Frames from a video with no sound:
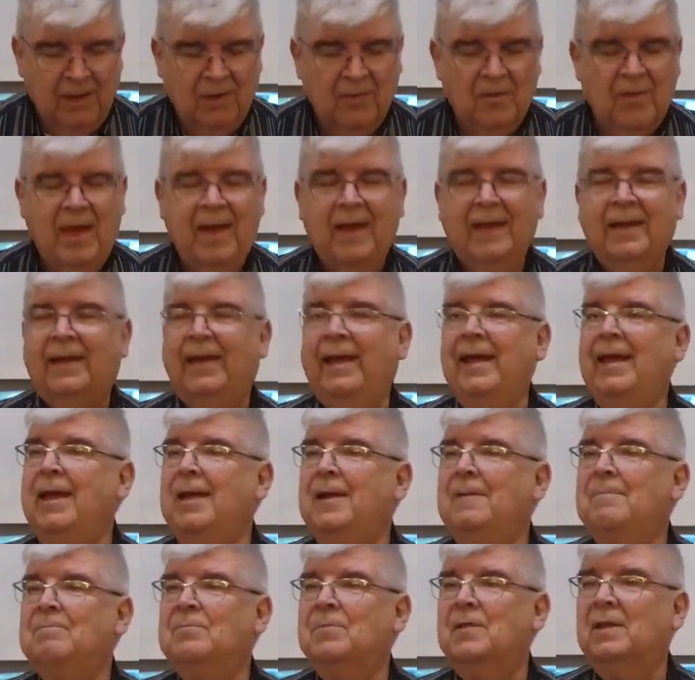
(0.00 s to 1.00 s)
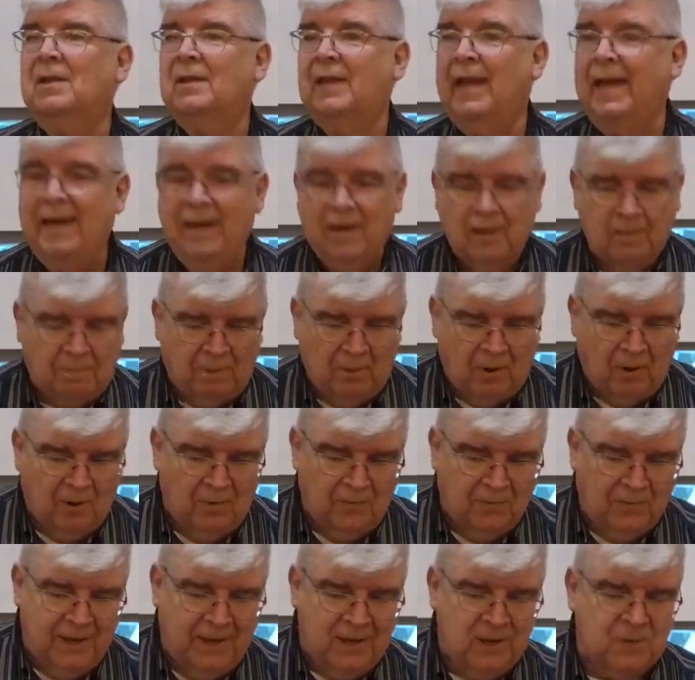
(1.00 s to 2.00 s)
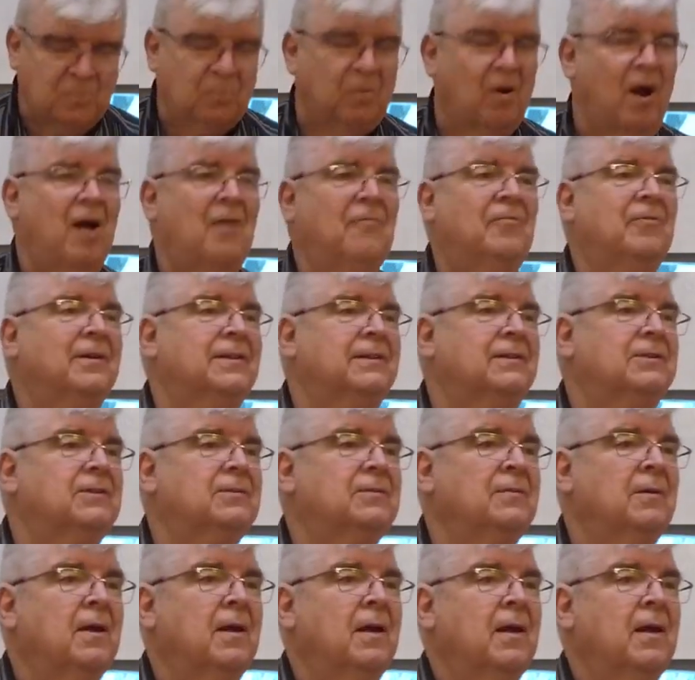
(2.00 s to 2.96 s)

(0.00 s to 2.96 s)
that he laid upon these prophets.